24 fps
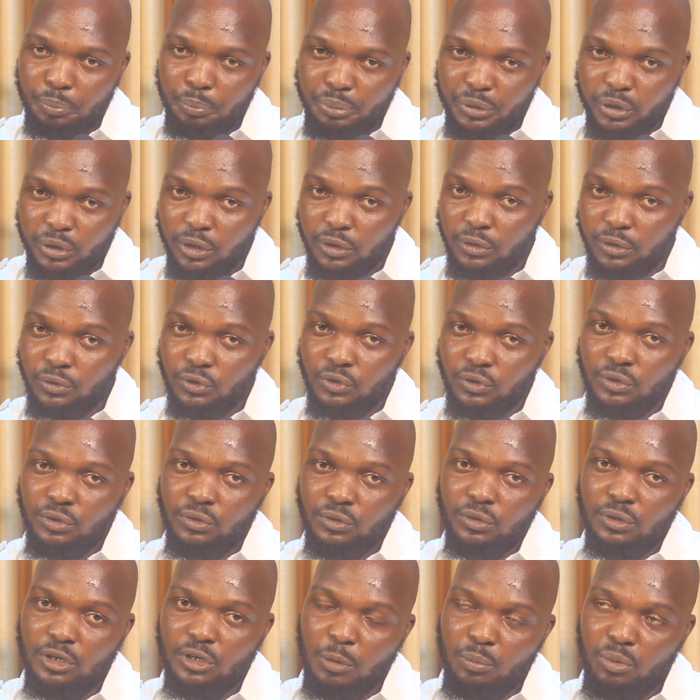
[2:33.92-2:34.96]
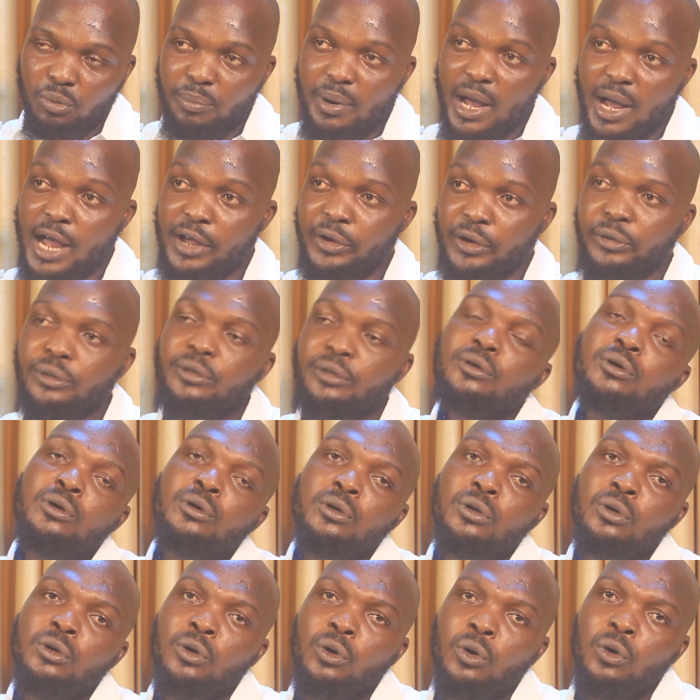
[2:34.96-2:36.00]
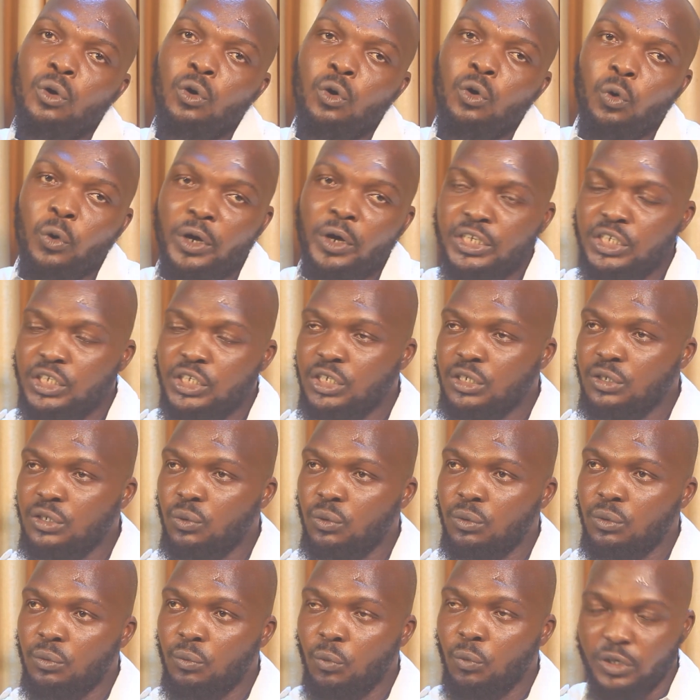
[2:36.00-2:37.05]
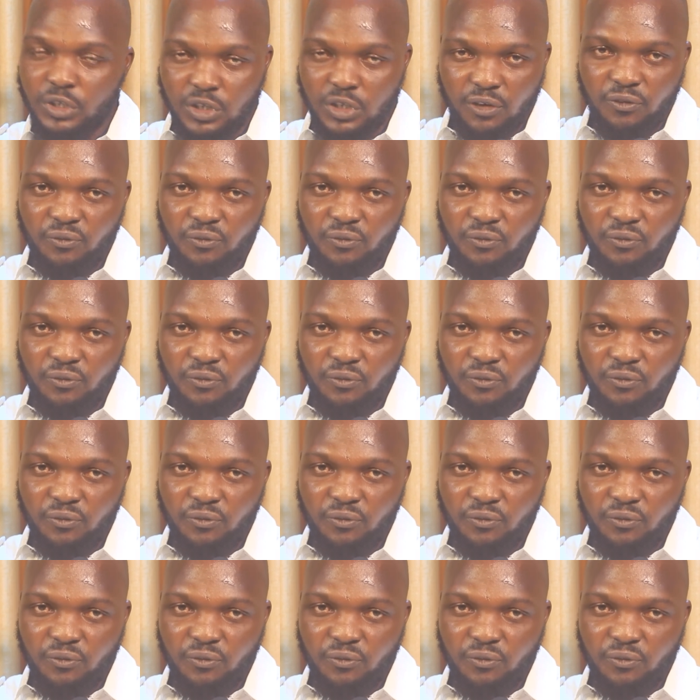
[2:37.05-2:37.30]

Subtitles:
built Ibubago, which was a